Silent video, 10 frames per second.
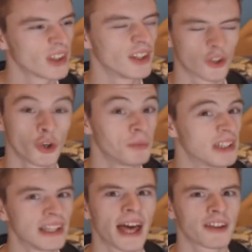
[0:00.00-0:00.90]
could be
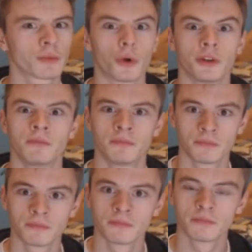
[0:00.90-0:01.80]
the last
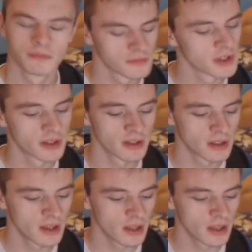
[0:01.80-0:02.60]
one.